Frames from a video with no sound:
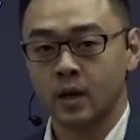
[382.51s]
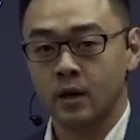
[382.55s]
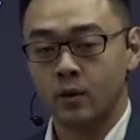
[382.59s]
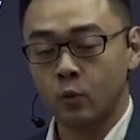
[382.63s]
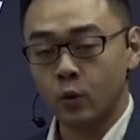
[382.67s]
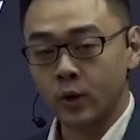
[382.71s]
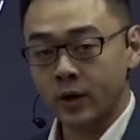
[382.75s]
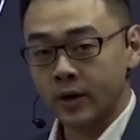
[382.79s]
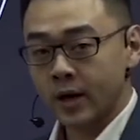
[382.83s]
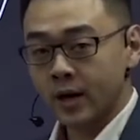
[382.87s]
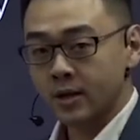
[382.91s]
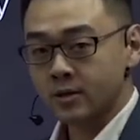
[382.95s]

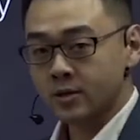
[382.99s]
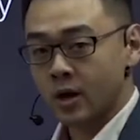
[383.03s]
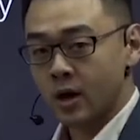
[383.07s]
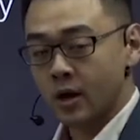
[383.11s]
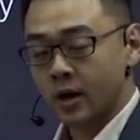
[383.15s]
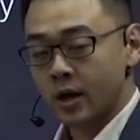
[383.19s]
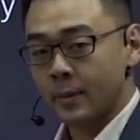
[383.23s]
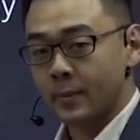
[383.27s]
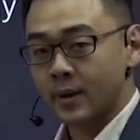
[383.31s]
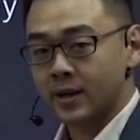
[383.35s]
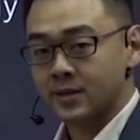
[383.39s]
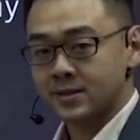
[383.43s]
We're not
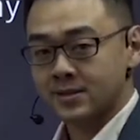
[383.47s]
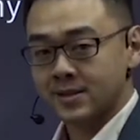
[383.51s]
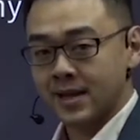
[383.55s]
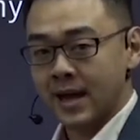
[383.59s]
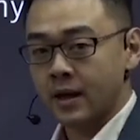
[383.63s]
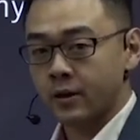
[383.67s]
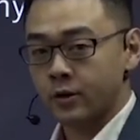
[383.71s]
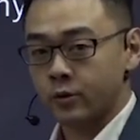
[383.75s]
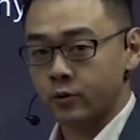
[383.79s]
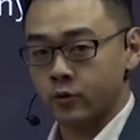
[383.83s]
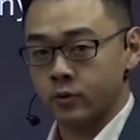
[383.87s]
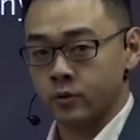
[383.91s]
talking about
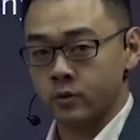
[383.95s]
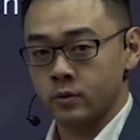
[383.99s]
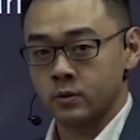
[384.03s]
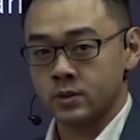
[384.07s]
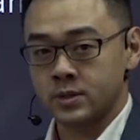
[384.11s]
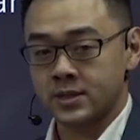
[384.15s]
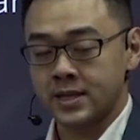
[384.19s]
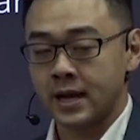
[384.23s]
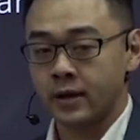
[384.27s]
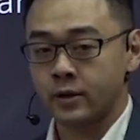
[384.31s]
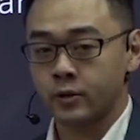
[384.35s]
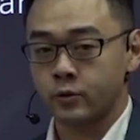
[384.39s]

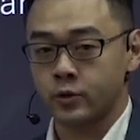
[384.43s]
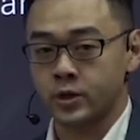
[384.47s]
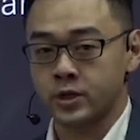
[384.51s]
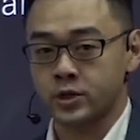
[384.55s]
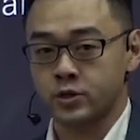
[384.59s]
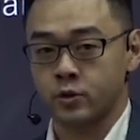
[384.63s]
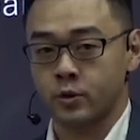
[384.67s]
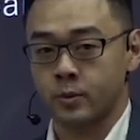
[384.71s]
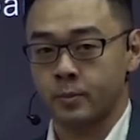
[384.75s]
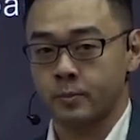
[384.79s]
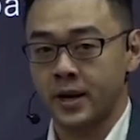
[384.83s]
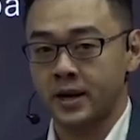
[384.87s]
salaries
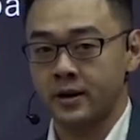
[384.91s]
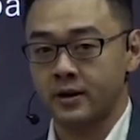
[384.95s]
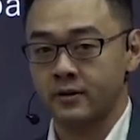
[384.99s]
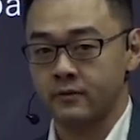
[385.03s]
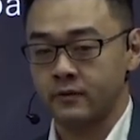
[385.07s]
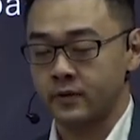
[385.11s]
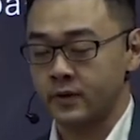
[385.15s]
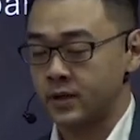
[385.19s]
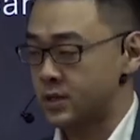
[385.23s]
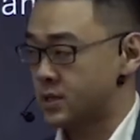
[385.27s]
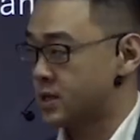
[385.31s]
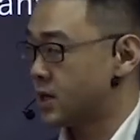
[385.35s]
or
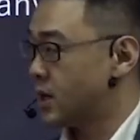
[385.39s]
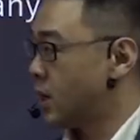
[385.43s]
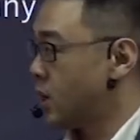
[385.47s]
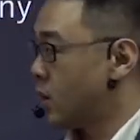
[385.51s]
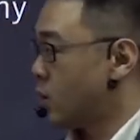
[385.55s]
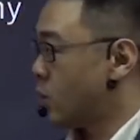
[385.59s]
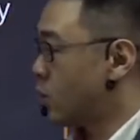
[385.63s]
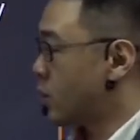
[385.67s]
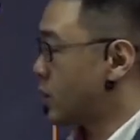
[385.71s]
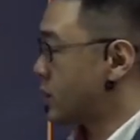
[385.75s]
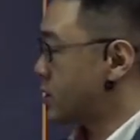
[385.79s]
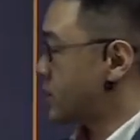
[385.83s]
benefits.
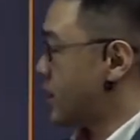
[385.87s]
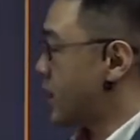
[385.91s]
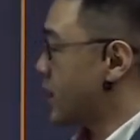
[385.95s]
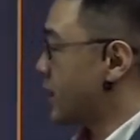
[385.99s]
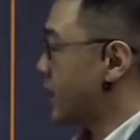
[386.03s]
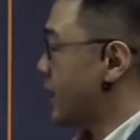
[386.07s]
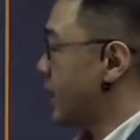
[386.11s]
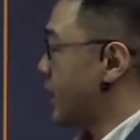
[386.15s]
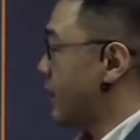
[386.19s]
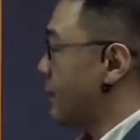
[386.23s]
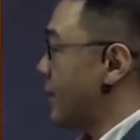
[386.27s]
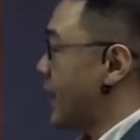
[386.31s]
We're
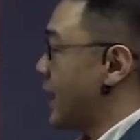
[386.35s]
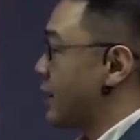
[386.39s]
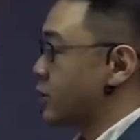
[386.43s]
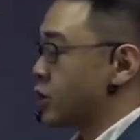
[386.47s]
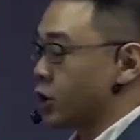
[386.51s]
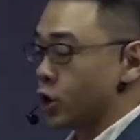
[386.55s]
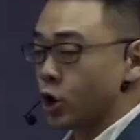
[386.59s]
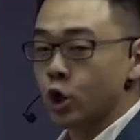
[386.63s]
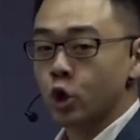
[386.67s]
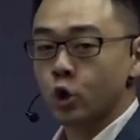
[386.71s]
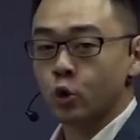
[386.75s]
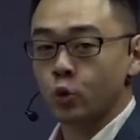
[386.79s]
talking about the
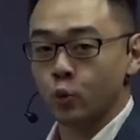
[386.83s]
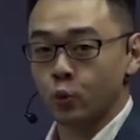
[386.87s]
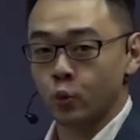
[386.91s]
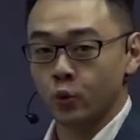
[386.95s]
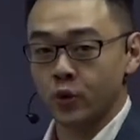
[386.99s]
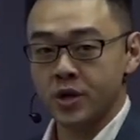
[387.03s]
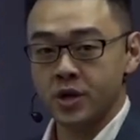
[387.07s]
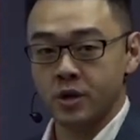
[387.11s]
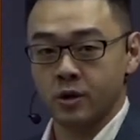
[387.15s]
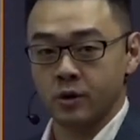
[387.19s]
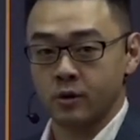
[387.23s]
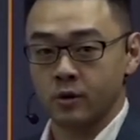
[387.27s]

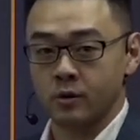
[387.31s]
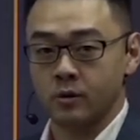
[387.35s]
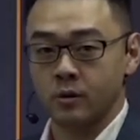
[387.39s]
career.